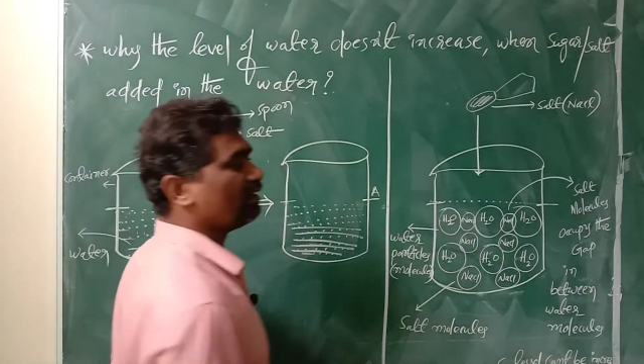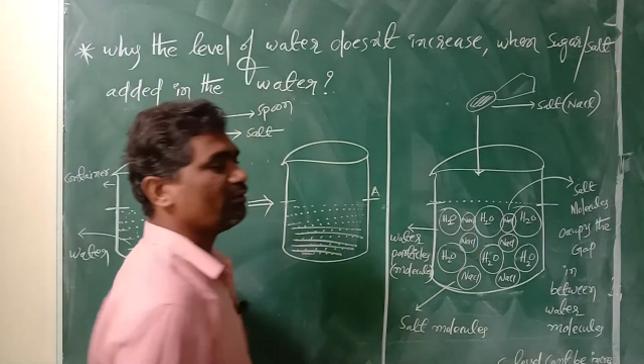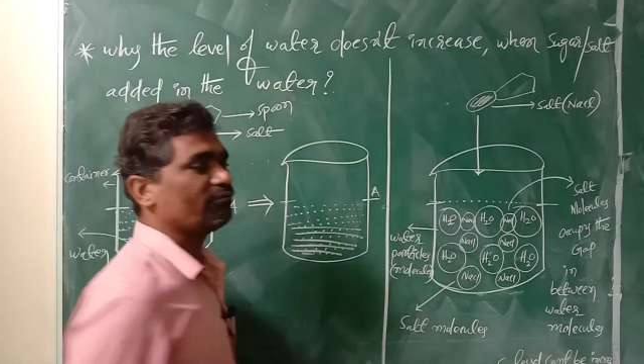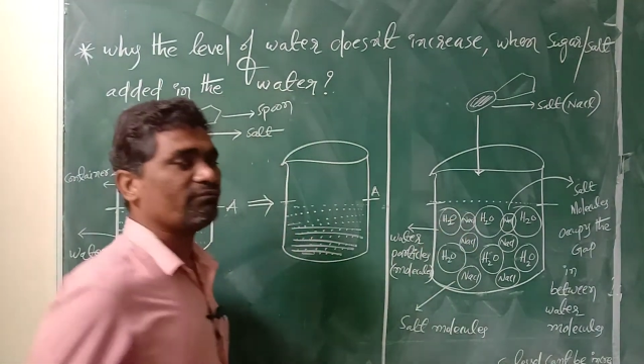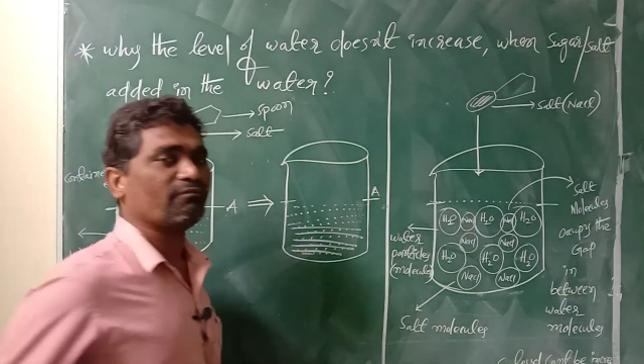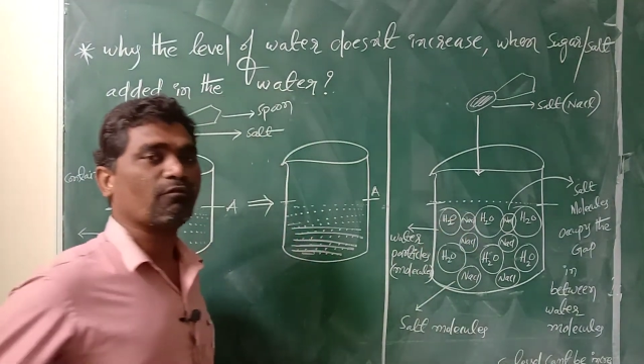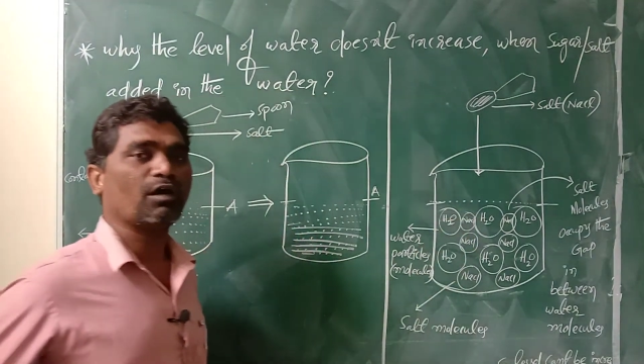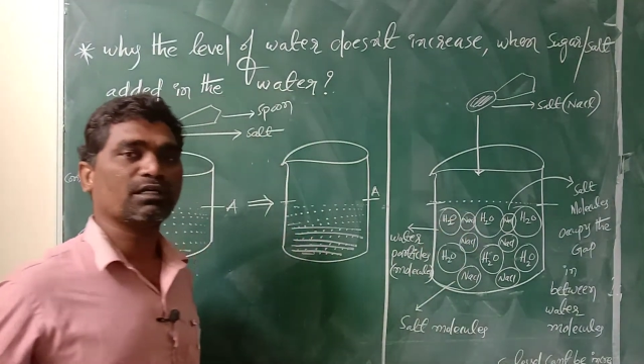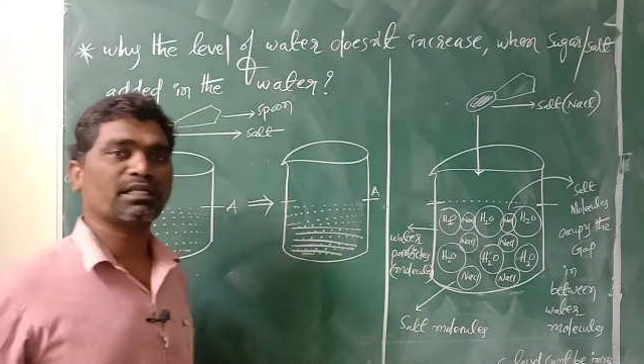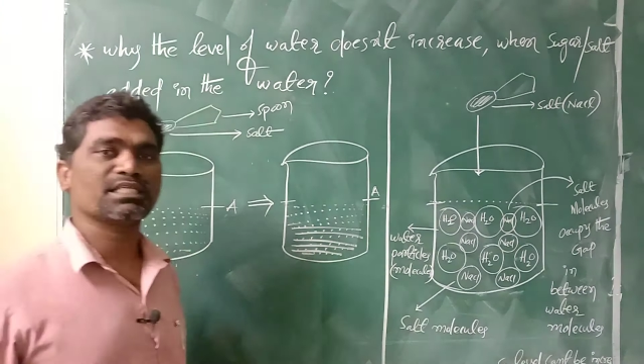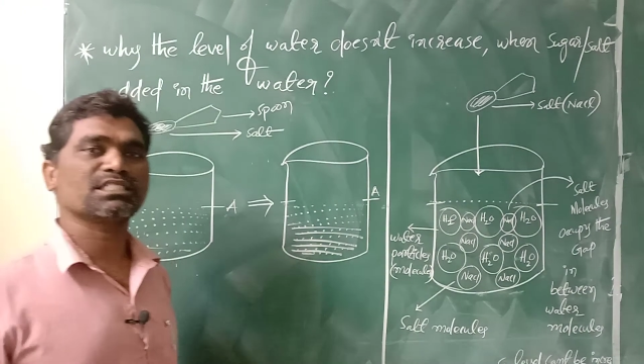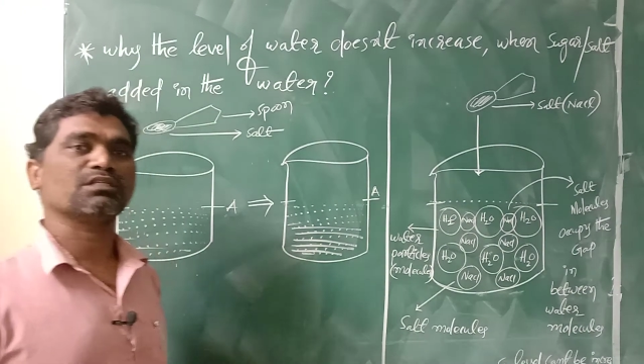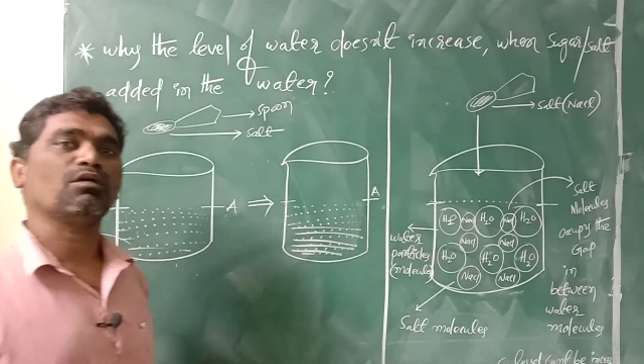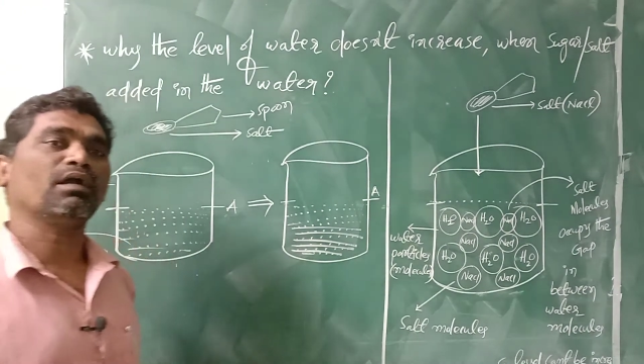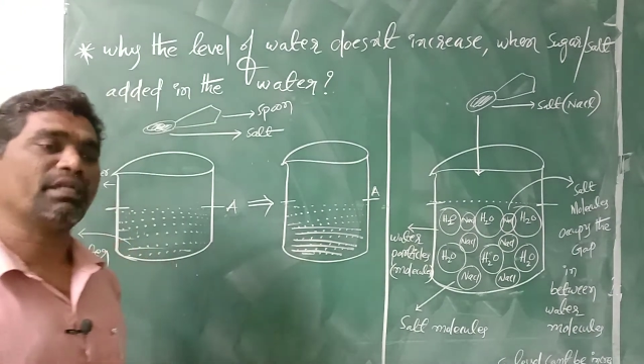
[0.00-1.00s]
of water
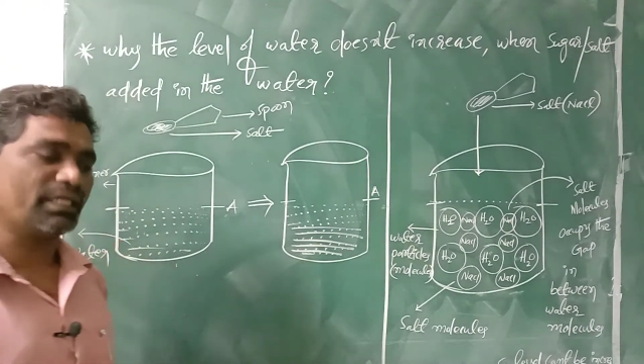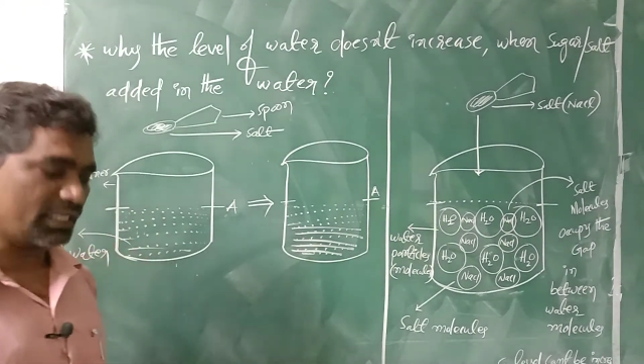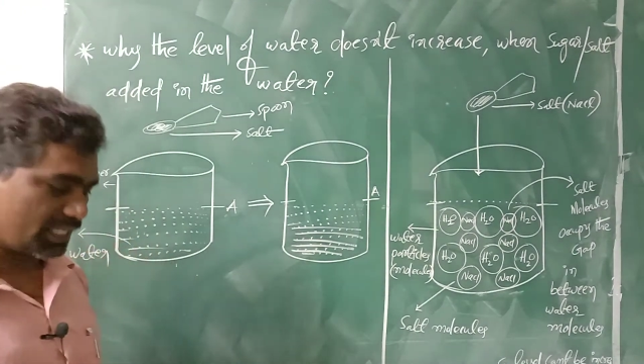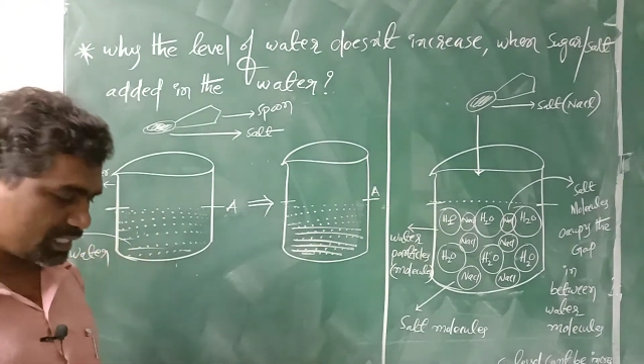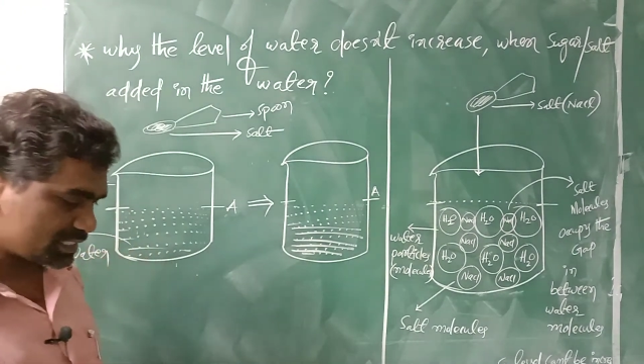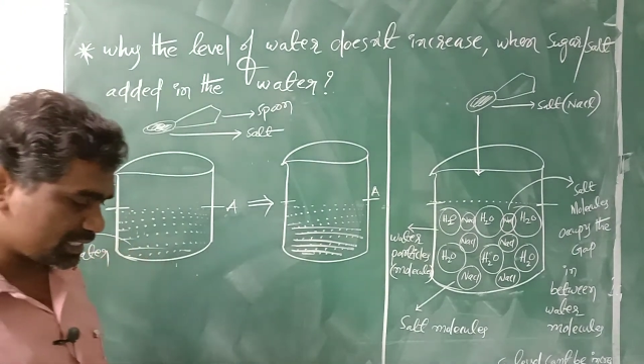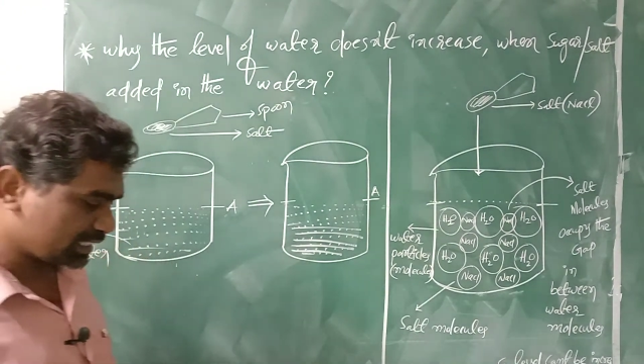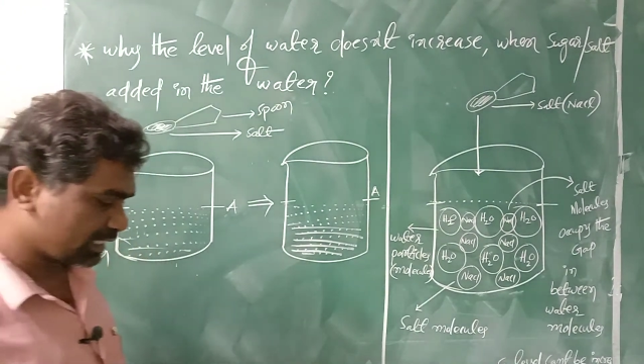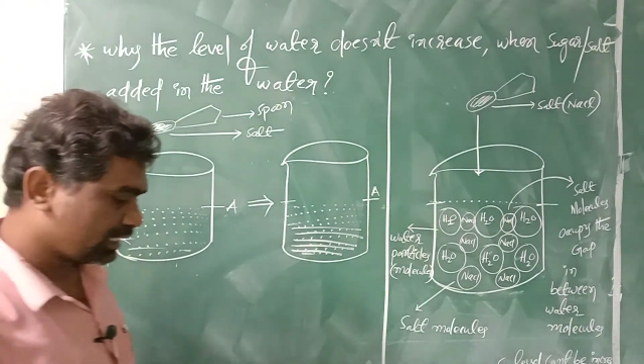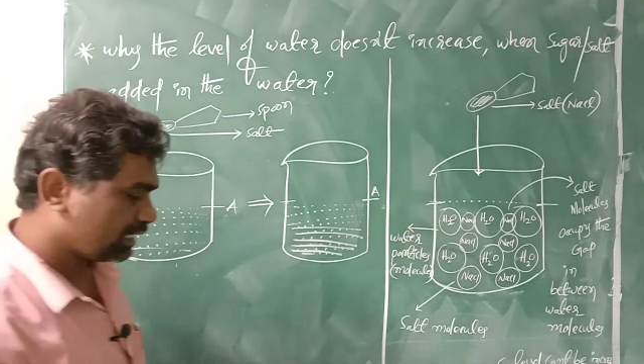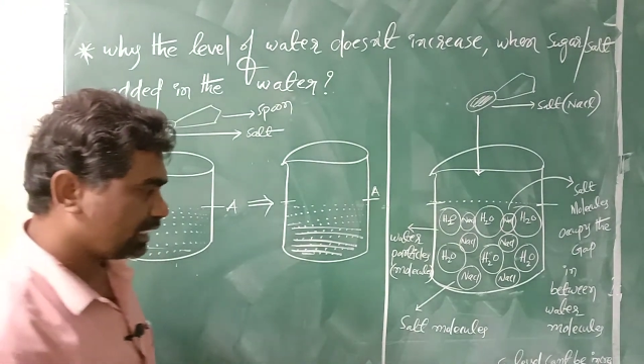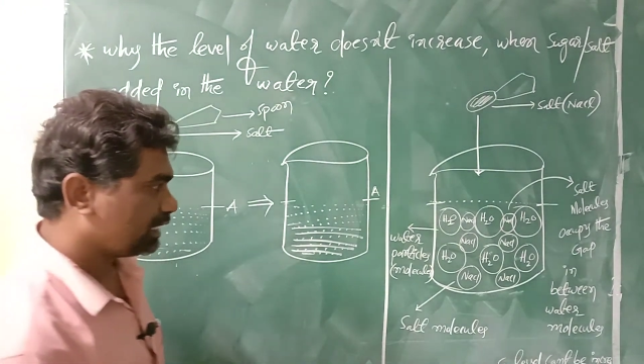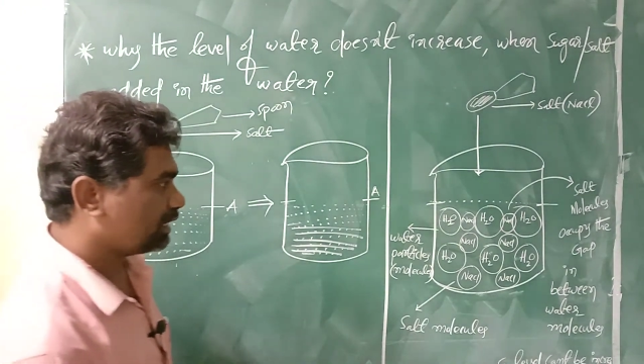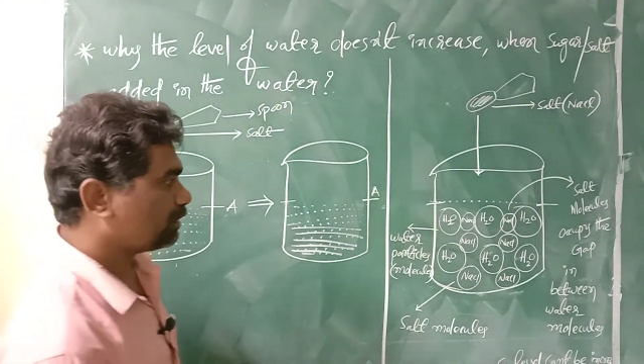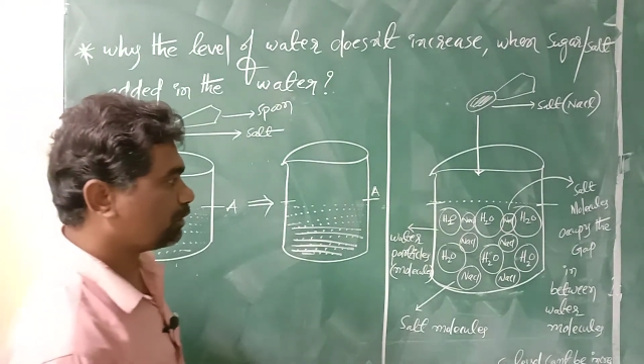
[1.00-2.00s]
is not increasing?
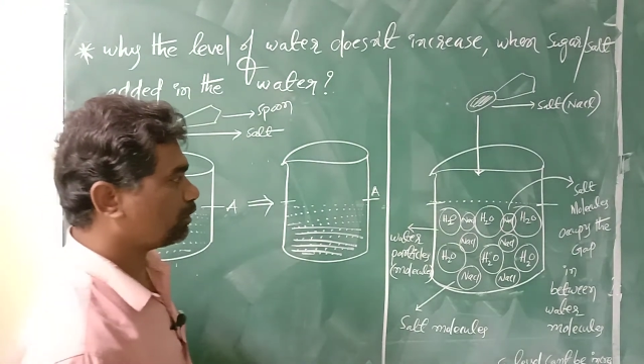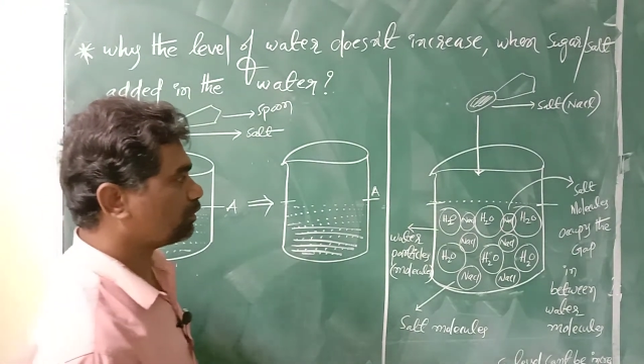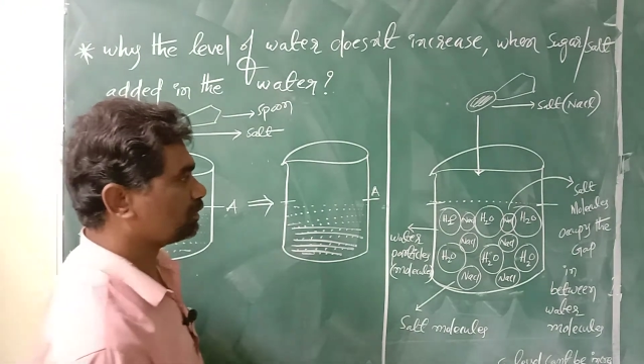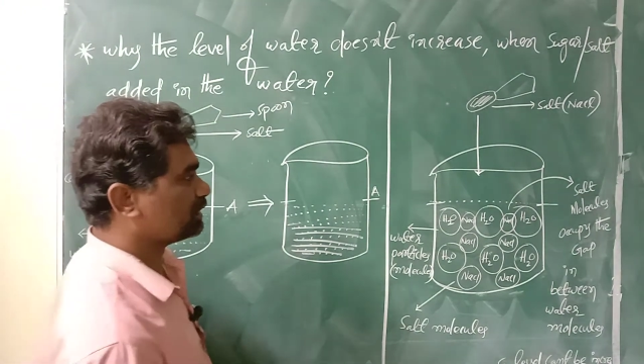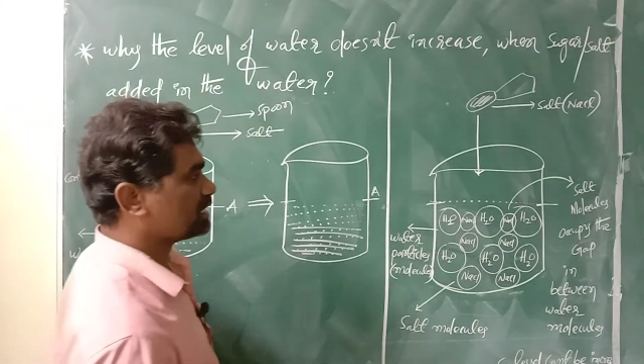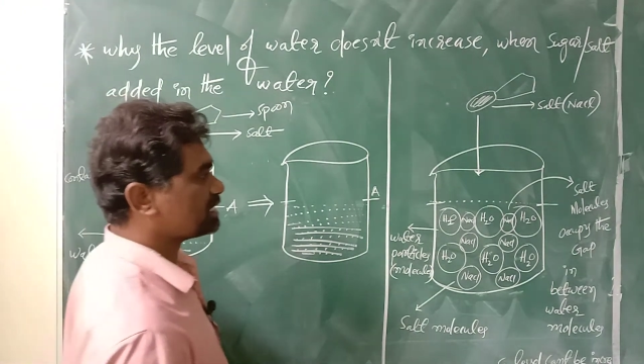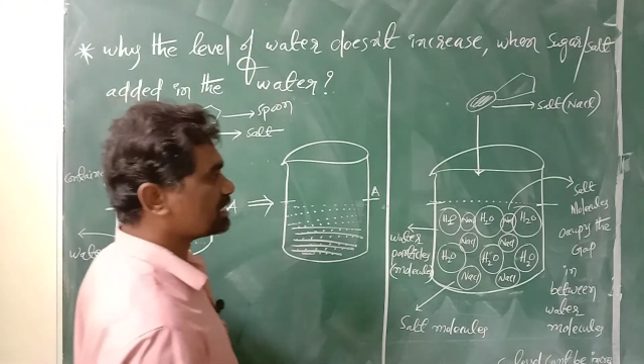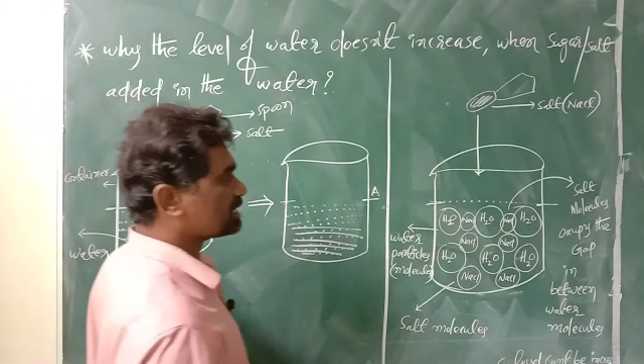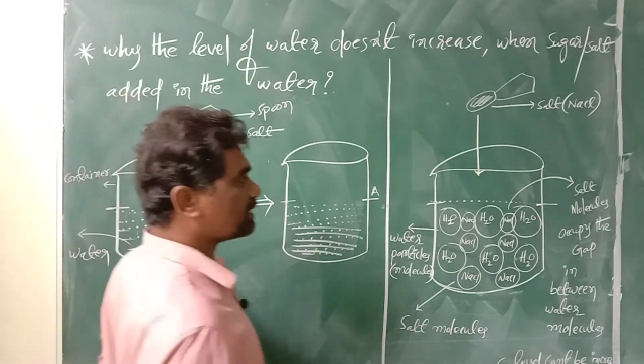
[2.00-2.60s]
This is